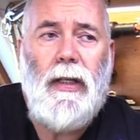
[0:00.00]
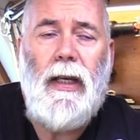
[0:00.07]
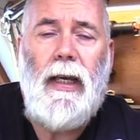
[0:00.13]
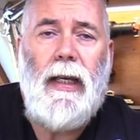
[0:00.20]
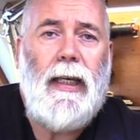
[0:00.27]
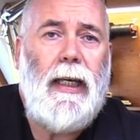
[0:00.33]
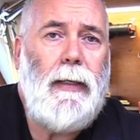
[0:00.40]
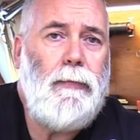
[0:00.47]

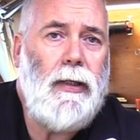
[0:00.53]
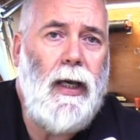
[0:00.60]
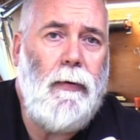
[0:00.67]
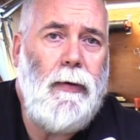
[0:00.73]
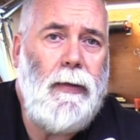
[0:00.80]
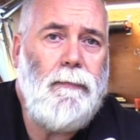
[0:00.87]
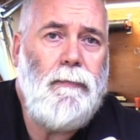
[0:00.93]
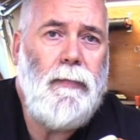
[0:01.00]
It keeps
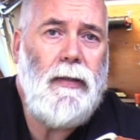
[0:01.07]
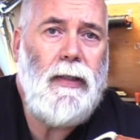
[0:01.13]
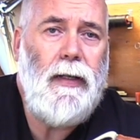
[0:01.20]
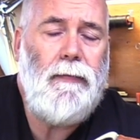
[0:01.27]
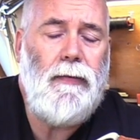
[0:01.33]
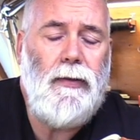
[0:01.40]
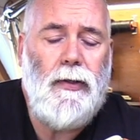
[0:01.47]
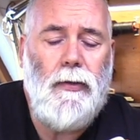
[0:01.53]
going,
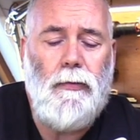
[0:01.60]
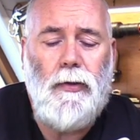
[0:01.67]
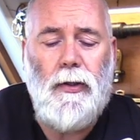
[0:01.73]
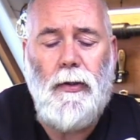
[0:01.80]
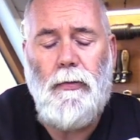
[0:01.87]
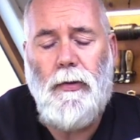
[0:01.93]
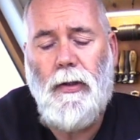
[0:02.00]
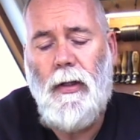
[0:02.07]
different tool
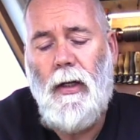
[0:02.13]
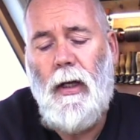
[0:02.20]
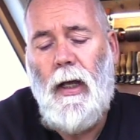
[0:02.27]
use.